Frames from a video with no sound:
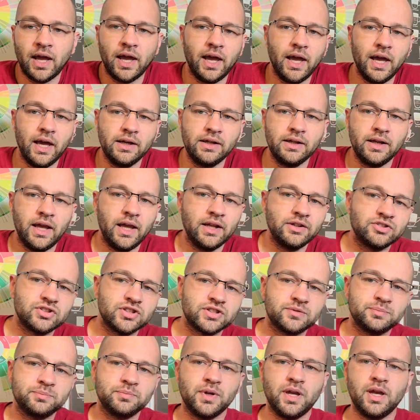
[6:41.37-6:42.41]
And it
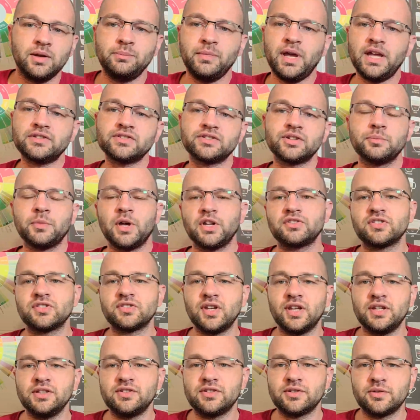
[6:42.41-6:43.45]
just, it makes so much
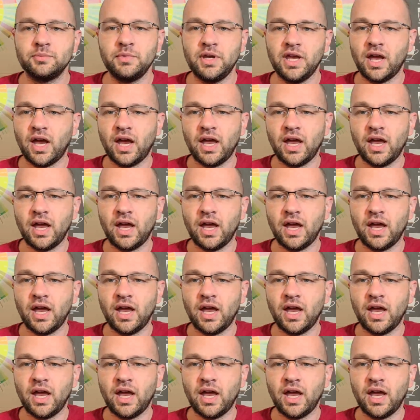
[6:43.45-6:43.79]
sense to me.